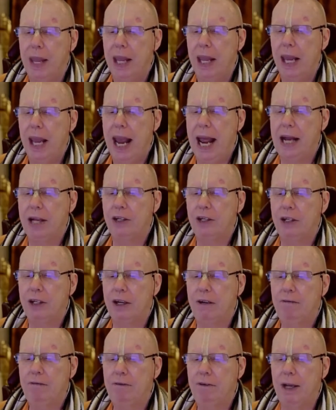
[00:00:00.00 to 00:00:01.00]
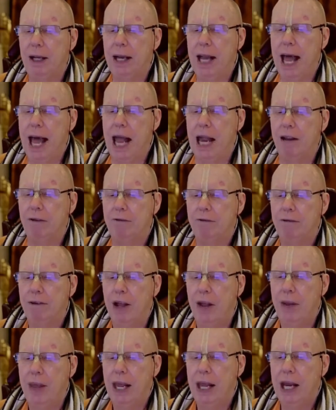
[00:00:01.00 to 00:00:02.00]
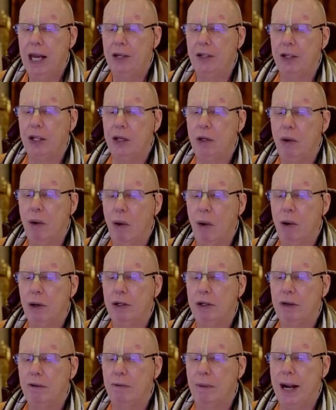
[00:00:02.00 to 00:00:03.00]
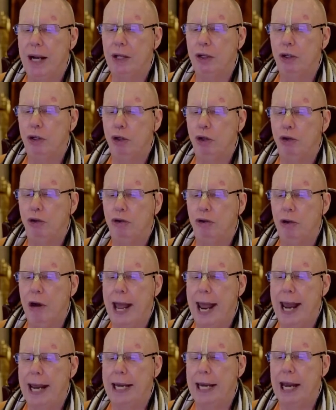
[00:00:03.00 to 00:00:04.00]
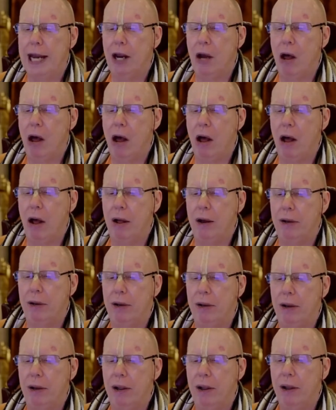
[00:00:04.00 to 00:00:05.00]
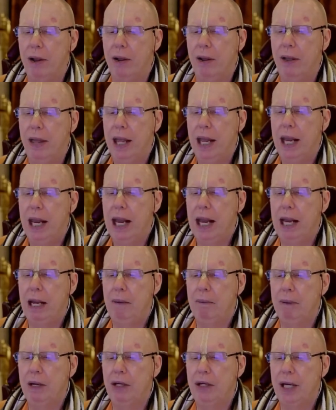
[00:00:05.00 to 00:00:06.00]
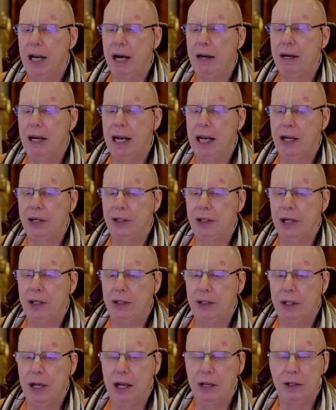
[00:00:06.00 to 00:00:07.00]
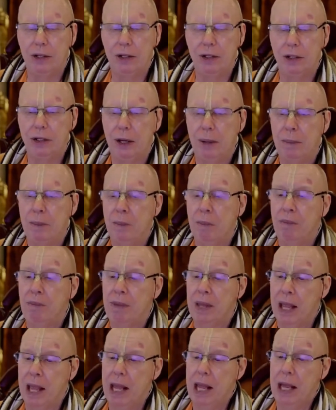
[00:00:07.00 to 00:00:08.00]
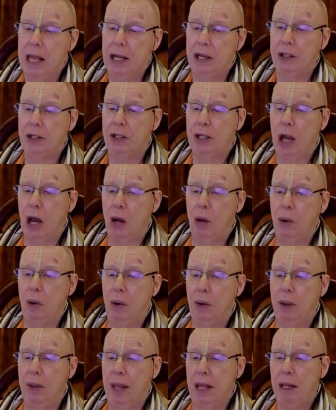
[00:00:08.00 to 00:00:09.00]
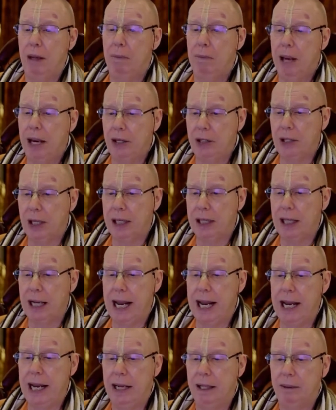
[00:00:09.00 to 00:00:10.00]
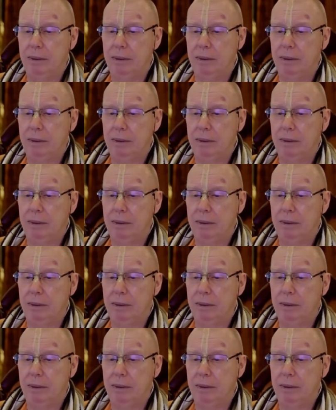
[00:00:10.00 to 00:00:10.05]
and sinful life is the cause of one's dragging on in material existence. So, basically,